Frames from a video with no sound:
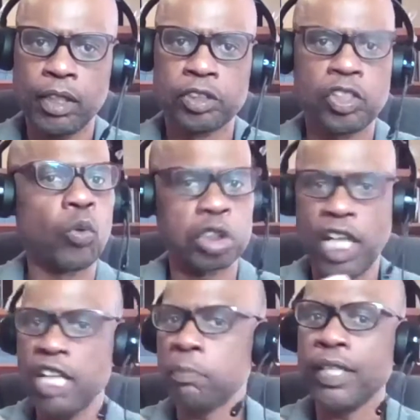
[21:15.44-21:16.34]
So
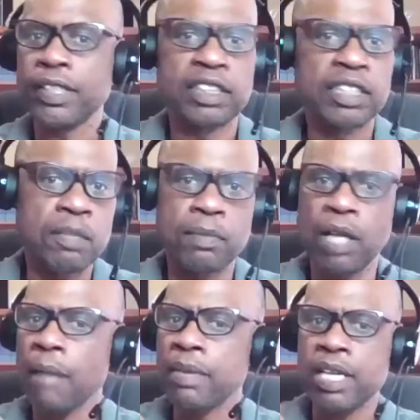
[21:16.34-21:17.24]
take breaks as needed.
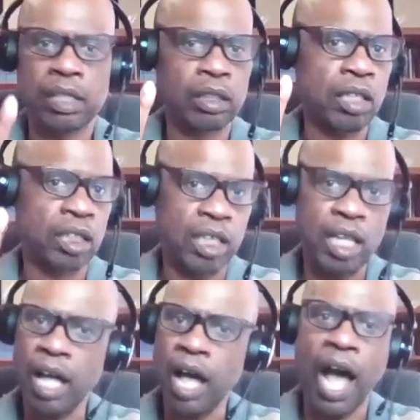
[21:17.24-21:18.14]
I mean, look,
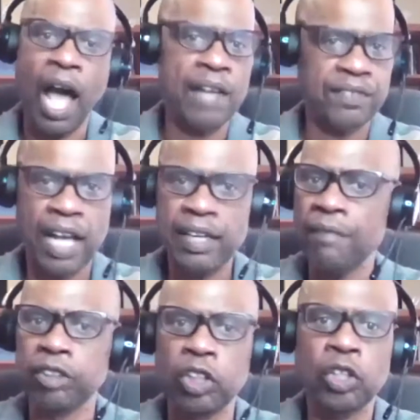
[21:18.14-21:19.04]

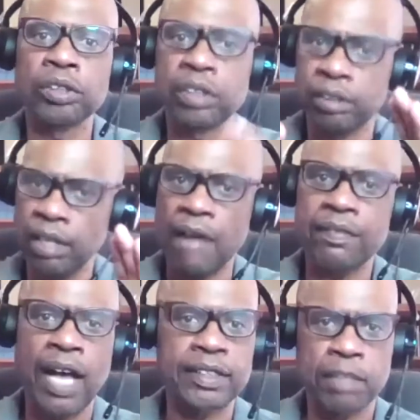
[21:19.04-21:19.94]
I've learned I've
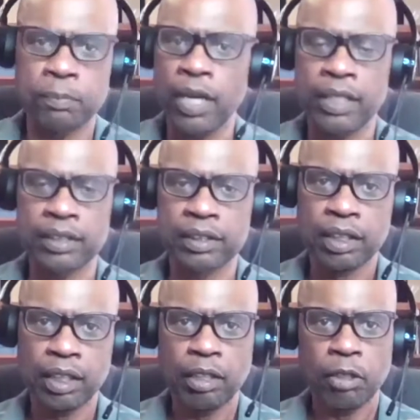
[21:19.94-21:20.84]
got to take breaks,
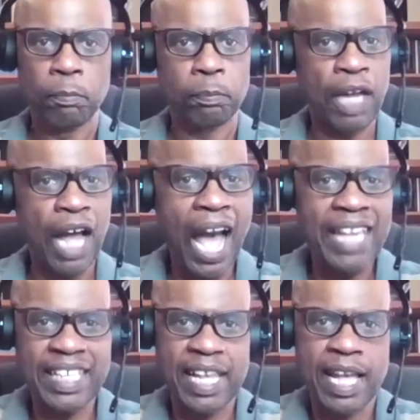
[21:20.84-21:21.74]
but I
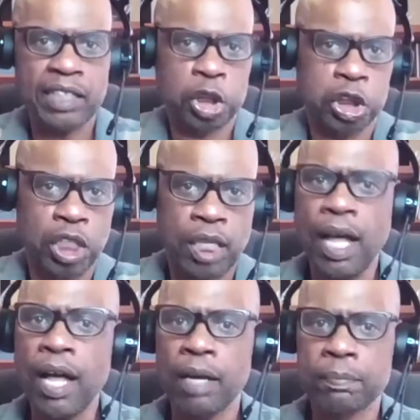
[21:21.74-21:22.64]
can't shut
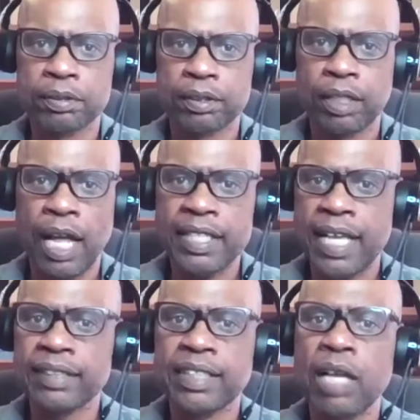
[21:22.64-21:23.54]
up. I
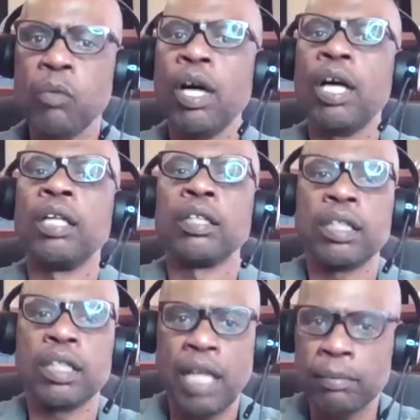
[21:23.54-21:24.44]
can't say, well,
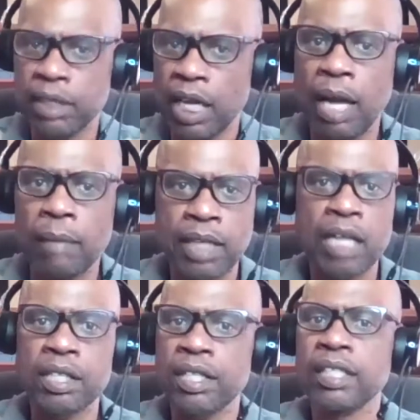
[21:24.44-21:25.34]
I'm
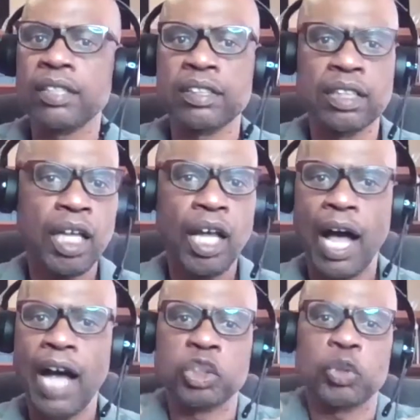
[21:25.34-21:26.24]
tired of this.
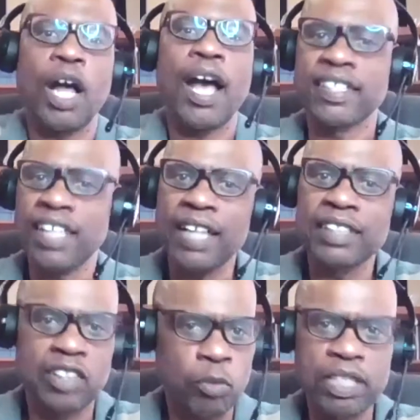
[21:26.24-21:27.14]
I tried.
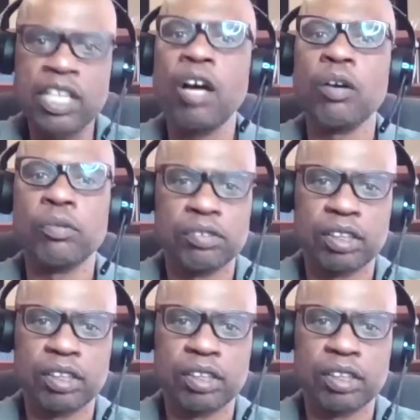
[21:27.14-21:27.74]
God told me no.